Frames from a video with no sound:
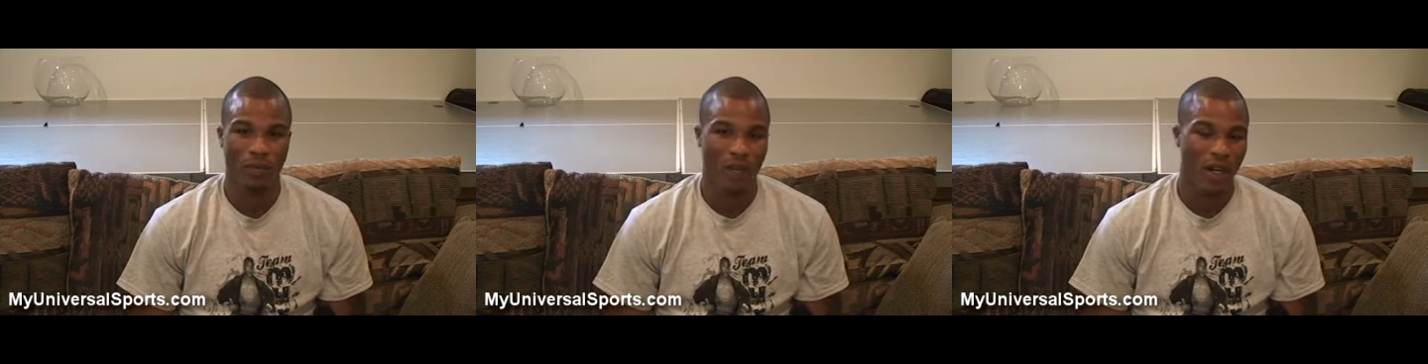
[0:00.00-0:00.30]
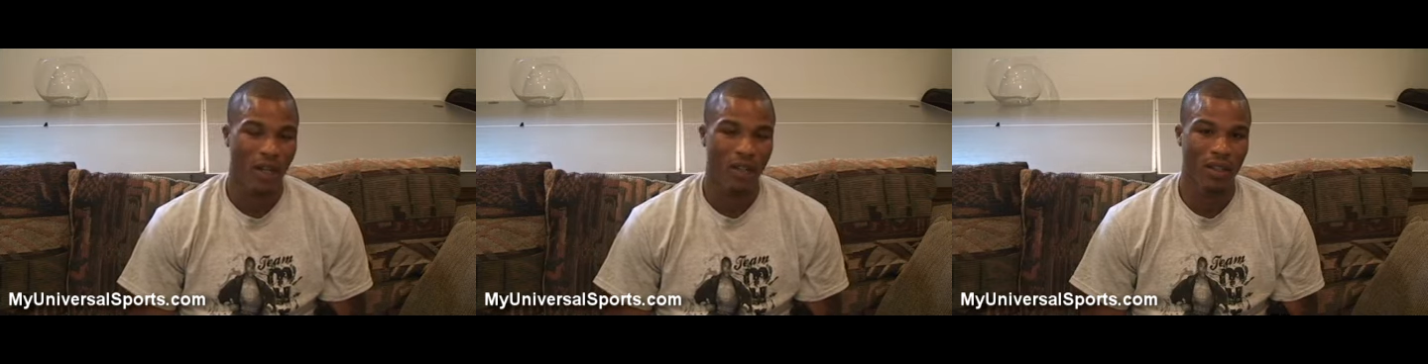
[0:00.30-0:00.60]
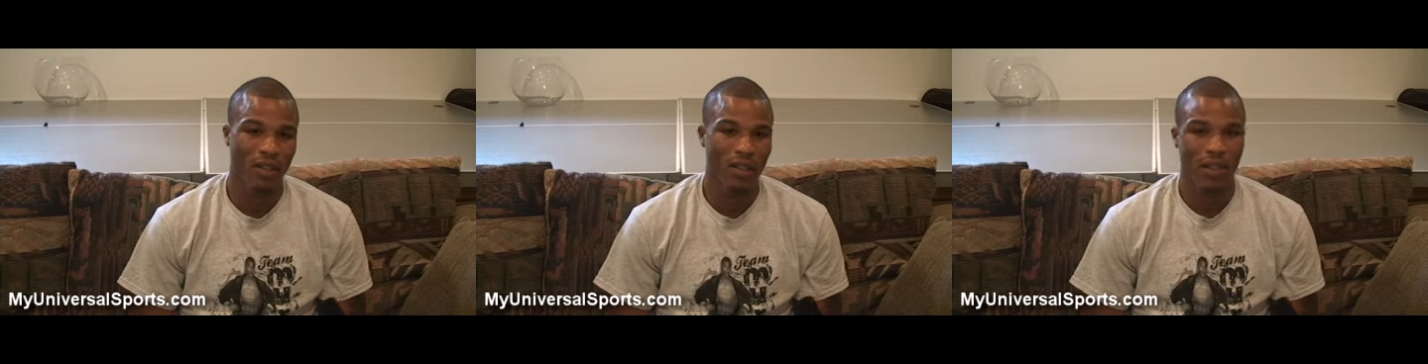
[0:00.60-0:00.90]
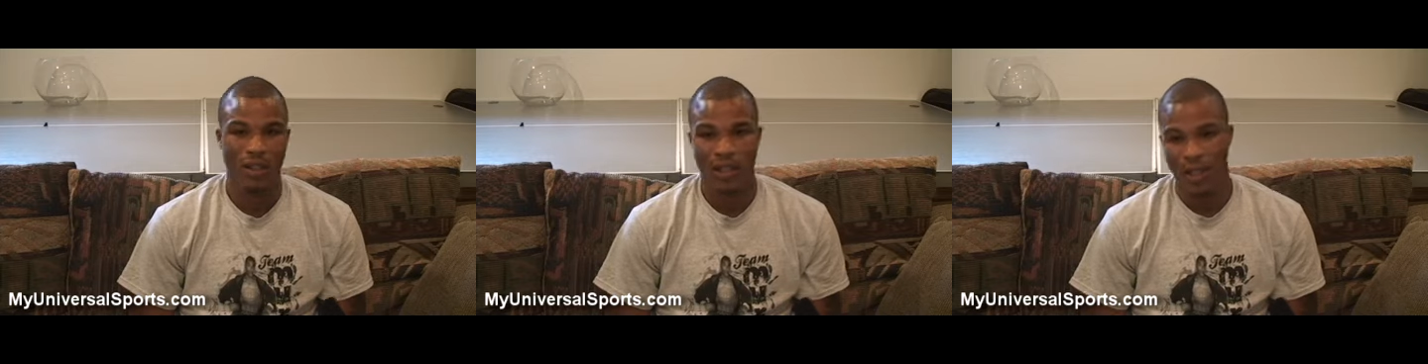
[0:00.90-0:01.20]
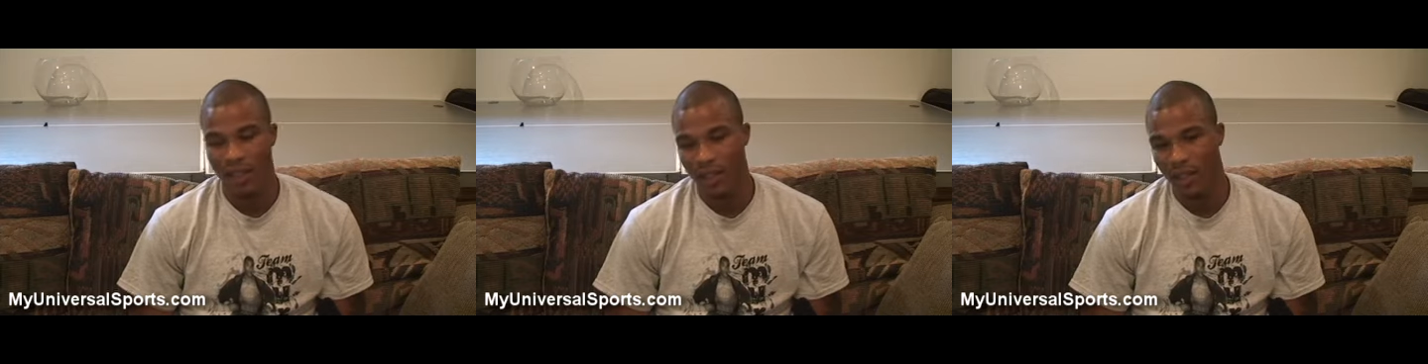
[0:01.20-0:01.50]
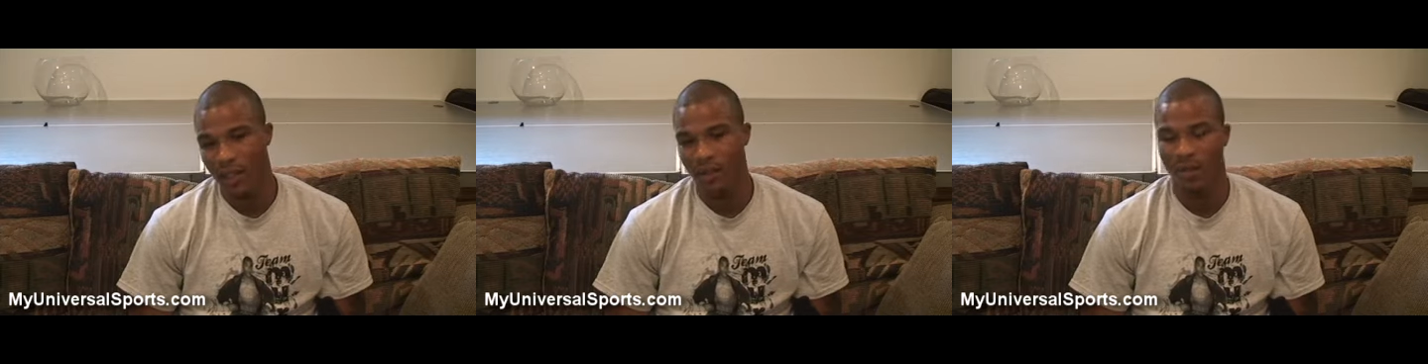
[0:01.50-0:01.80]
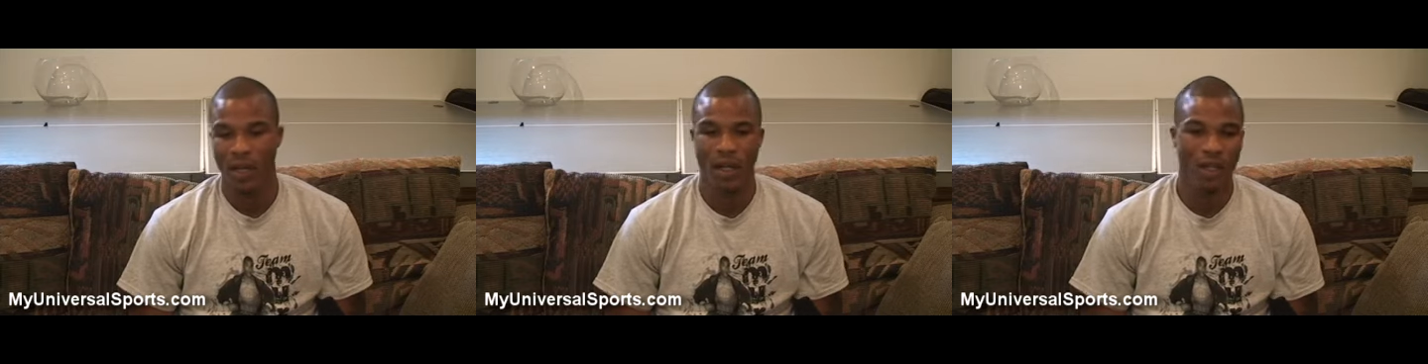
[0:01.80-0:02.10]
father Kenny and
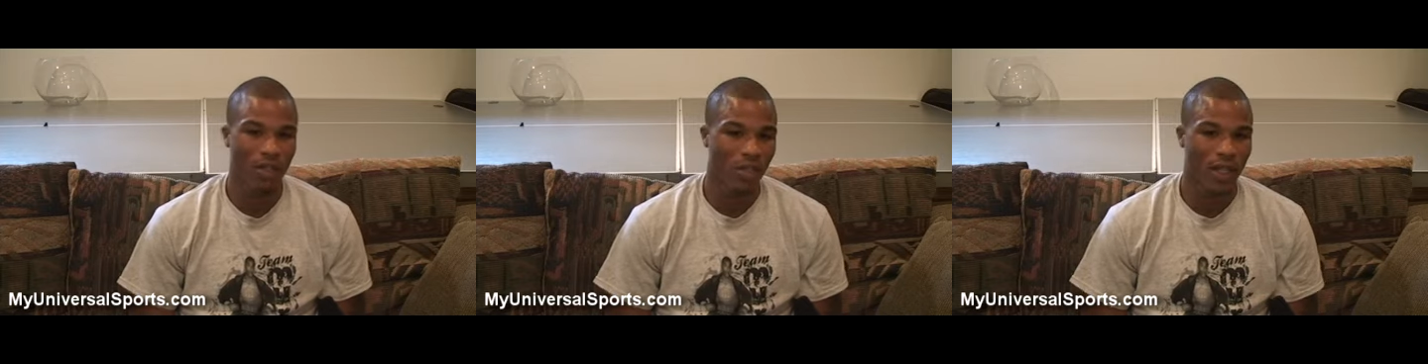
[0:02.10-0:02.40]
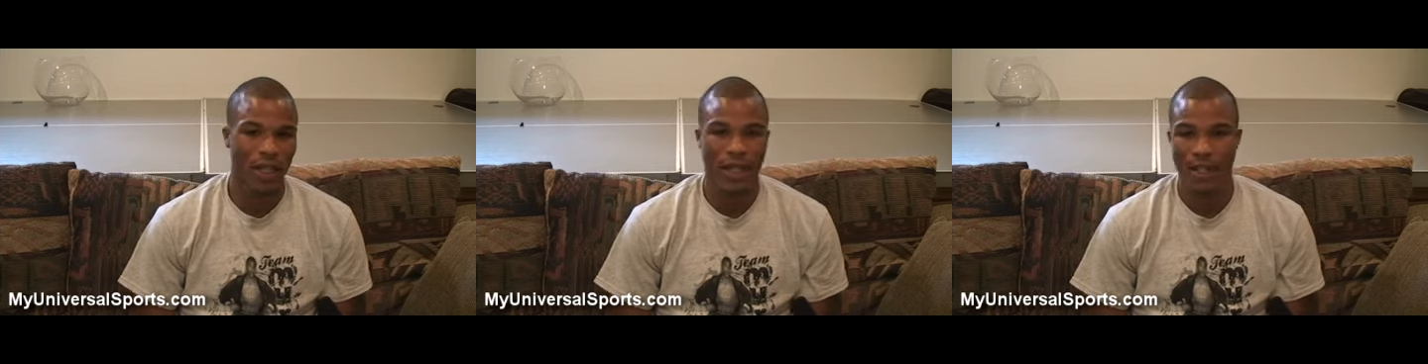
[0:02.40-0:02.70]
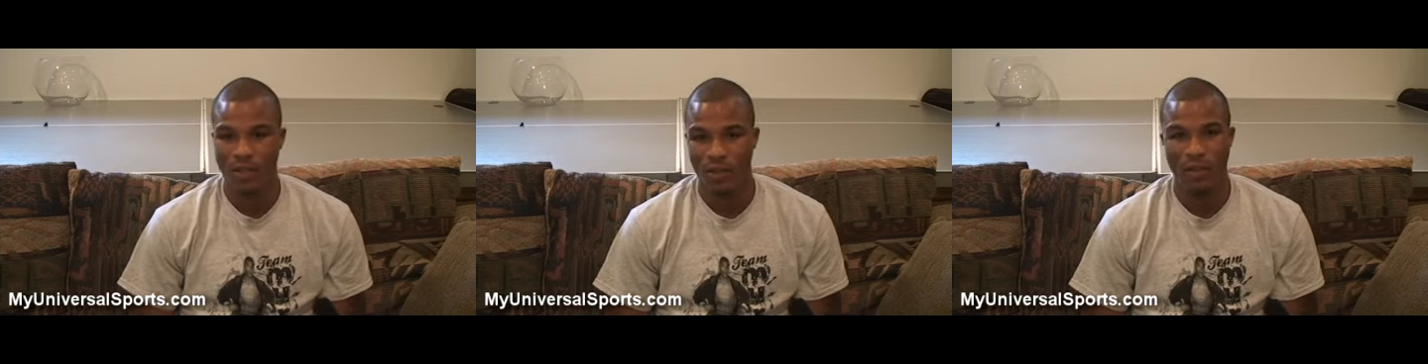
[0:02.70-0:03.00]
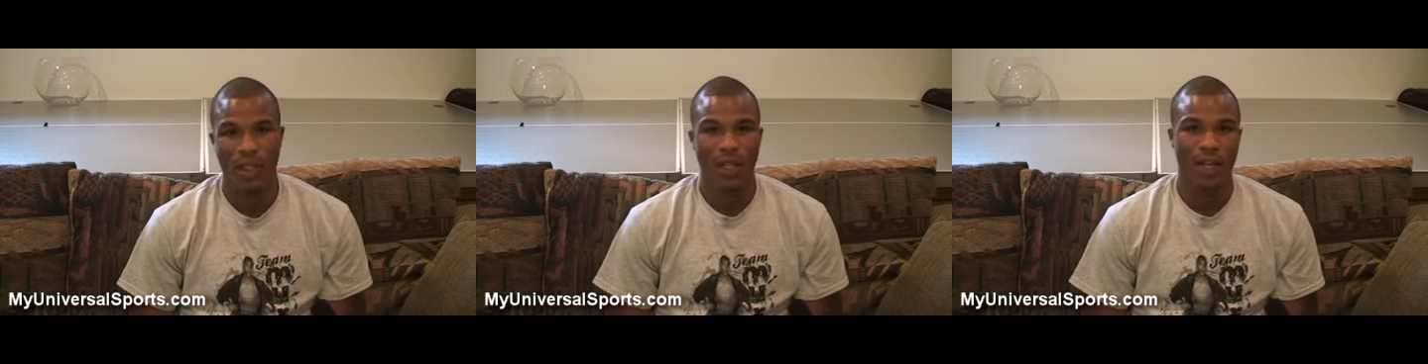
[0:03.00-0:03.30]
my other trainer Andrew.